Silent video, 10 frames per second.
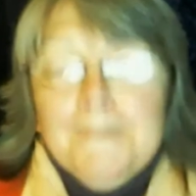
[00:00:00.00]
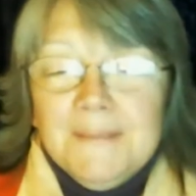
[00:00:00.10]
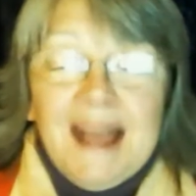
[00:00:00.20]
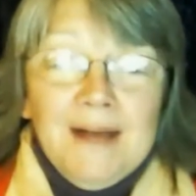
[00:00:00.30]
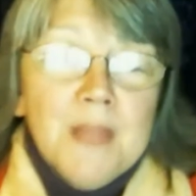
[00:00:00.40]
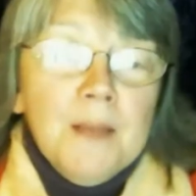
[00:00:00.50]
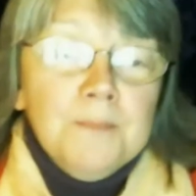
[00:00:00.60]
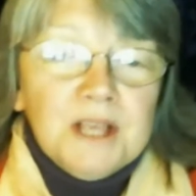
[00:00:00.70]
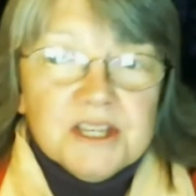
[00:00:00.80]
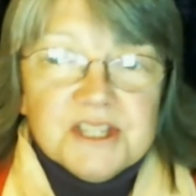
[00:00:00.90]
Yeah,
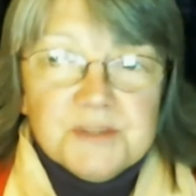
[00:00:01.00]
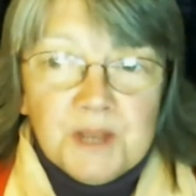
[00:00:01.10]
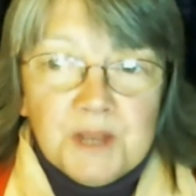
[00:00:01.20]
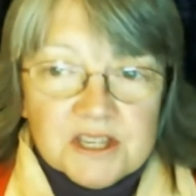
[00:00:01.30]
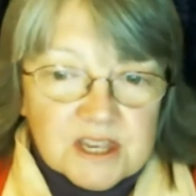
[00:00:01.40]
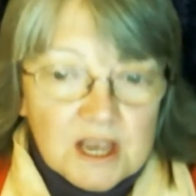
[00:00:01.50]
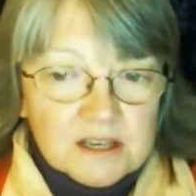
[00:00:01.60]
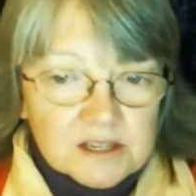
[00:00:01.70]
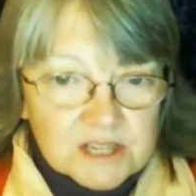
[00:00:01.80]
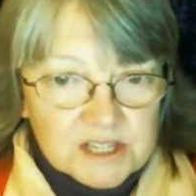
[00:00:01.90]
because
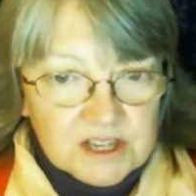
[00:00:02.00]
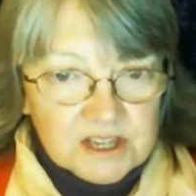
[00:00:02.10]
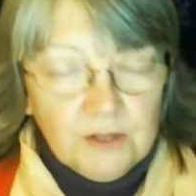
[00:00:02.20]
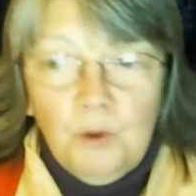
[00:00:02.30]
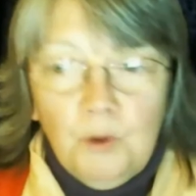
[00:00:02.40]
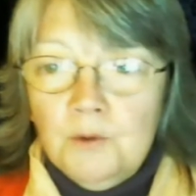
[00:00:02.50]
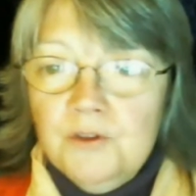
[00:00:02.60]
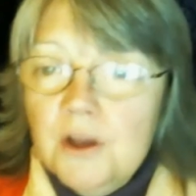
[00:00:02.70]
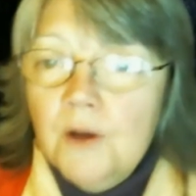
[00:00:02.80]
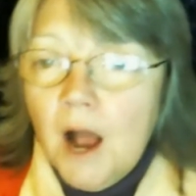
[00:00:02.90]
he's done the work with you.